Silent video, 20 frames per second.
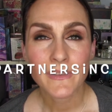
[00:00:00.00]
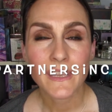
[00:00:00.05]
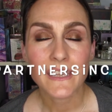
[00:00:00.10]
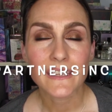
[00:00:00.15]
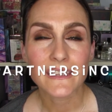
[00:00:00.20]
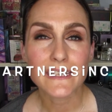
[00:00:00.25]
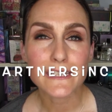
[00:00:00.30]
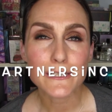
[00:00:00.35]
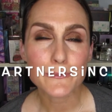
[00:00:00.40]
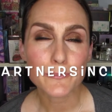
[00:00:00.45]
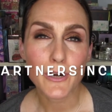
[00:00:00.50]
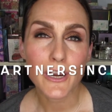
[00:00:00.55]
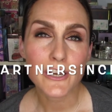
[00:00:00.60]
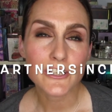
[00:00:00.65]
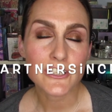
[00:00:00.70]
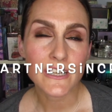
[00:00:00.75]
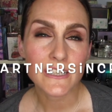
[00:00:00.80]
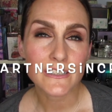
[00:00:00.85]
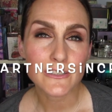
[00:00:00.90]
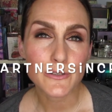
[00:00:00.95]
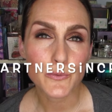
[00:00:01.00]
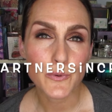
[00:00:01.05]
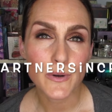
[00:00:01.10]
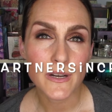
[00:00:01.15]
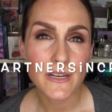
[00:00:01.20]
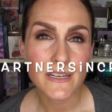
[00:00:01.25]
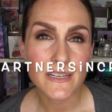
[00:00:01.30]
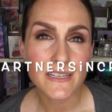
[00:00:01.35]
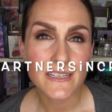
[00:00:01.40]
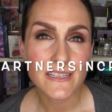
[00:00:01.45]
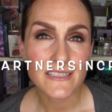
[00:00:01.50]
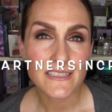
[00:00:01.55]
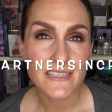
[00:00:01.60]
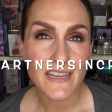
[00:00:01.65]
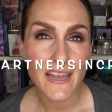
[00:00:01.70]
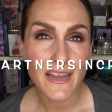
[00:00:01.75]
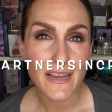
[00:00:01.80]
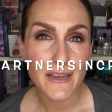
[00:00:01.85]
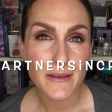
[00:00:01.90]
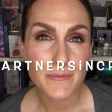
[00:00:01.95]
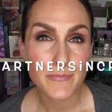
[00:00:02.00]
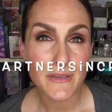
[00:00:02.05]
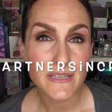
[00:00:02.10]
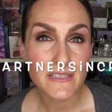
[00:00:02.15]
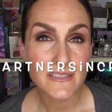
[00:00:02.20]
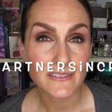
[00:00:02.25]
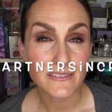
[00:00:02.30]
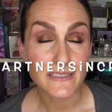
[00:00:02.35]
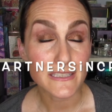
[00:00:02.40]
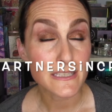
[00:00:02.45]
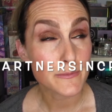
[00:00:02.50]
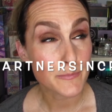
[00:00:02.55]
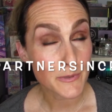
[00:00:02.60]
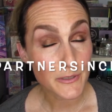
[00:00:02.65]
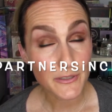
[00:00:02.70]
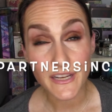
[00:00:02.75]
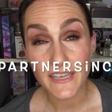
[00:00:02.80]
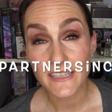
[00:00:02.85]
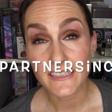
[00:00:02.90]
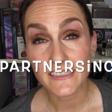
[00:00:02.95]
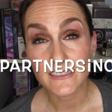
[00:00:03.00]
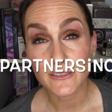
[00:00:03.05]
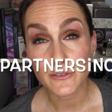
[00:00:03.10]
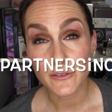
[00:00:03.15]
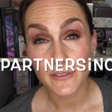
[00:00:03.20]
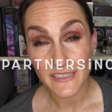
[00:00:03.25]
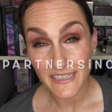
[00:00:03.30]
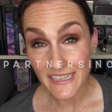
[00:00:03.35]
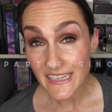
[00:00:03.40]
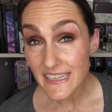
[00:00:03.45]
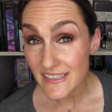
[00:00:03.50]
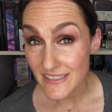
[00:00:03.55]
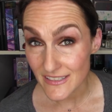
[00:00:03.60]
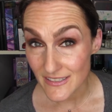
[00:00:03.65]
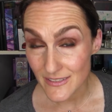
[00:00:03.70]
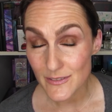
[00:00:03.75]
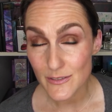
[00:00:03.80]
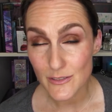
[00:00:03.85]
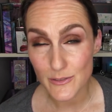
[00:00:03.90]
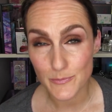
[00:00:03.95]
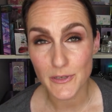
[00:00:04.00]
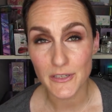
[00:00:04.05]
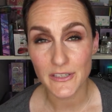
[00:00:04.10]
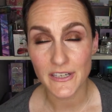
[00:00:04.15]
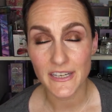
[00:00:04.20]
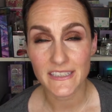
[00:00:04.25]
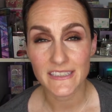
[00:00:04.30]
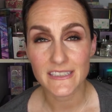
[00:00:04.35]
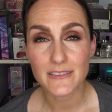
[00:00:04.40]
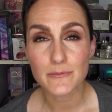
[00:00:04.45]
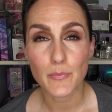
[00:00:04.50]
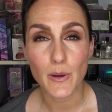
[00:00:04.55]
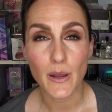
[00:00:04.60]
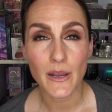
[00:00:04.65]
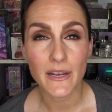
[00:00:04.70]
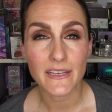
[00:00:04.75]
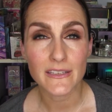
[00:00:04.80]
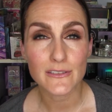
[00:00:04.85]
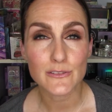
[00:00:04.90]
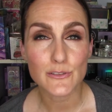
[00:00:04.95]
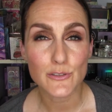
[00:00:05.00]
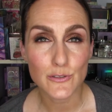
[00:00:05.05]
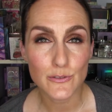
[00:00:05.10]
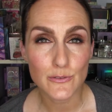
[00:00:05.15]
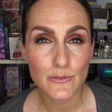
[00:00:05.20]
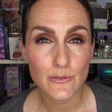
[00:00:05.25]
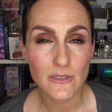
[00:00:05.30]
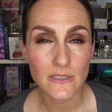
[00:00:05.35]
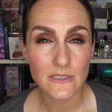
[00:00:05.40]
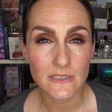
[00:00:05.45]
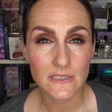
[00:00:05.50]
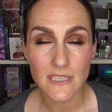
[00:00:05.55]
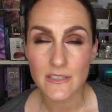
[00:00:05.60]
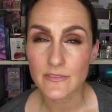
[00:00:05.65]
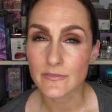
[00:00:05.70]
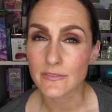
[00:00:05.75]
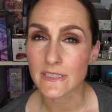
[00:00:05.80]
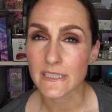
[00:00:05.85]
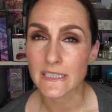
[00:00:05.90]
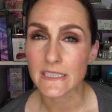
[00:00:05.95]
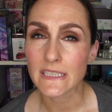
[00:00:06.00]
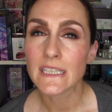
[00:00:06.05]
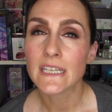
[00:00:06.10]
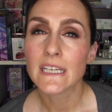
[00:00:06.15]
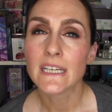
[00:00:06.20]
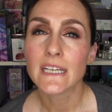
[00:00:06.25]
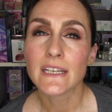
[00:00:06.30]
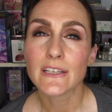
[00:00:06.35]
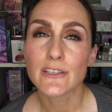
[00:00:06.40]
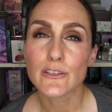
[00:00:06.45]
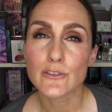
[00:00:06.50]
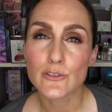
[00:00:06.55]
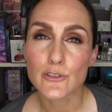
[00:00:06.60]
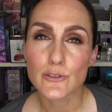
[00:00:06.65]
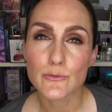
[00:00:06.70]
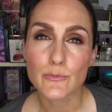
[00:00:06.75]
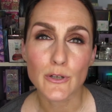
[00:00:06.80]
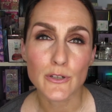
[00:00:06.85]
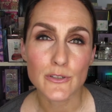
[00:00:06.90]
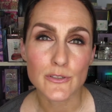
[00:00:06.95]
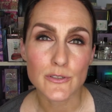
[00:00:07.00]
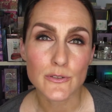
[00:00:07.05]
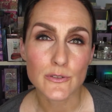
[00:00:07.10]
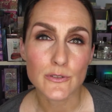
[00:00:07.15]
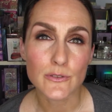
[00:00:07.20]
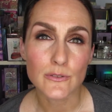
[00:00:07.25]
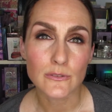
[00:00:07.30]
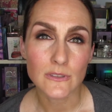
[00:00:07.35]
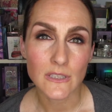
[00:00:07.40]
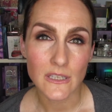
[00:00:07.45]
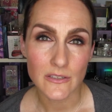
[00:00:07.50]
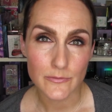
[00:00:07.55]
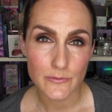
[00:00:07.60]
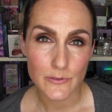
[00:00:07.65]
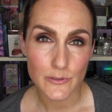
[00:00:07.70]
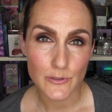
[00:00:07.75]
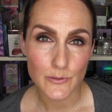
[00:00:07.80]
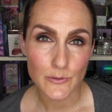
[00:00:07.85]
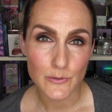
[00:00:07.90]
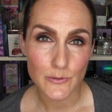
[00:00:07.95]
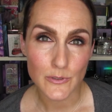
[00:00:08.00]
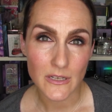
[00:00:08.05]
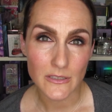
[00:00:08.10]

This project was basically spearheaded, or is spearheaded, by two lovely YouTubers who love to